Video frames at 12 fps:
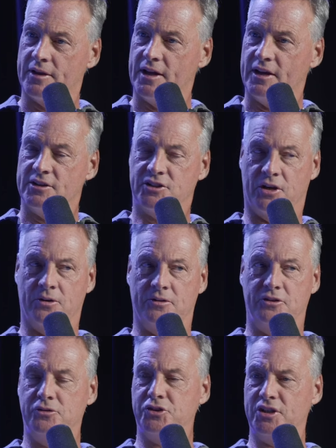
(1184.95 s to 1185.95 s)
Yeah. So
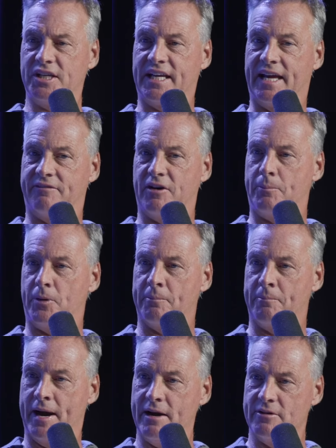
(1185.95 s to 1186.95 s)
you shouldn't give up
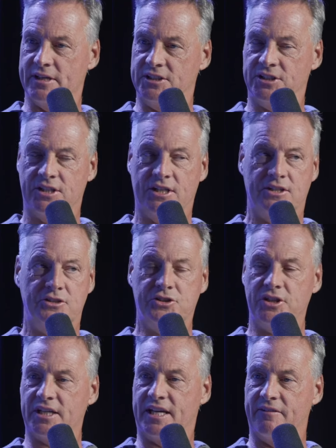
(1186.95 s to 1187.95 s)
on marriage. You
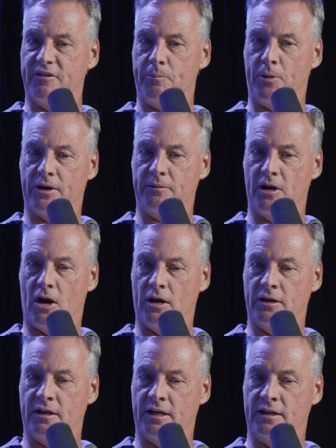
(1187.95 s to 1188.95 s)
shouldn't give up on
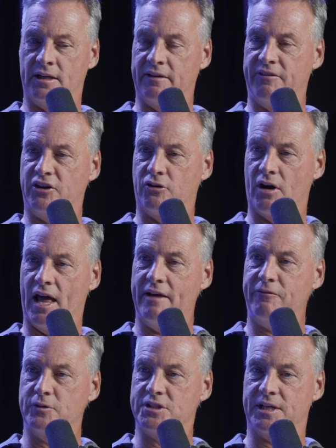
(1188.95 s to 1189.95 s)
on uh, living your
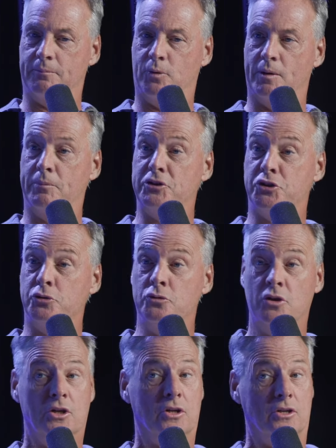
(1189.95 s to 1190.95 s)
life with someone, but you
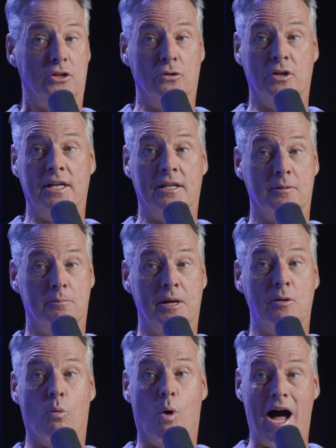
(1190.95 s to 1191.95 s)
you need to be
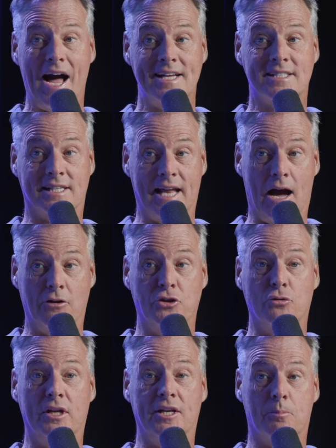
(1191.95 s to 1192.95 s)
wise now.
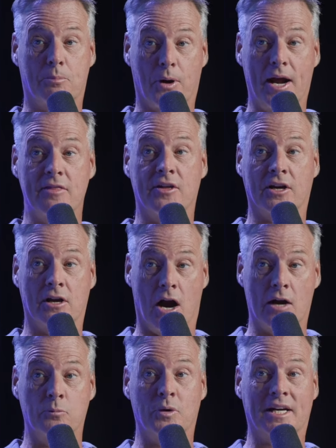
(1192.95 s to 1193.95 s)
You need to pray that
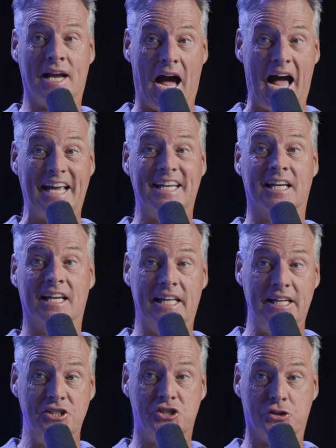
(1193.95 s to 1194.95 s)
God would guide and
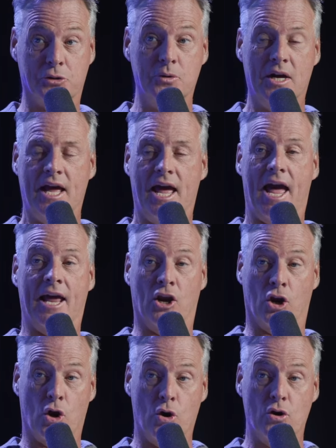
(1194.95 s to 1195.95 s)
lead you and
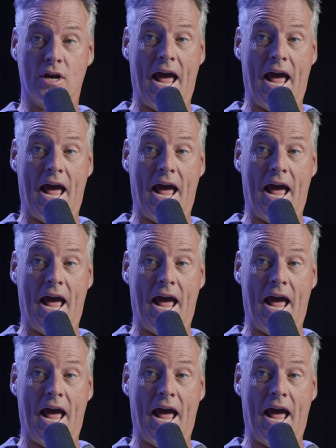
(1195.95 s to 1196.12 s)
learn.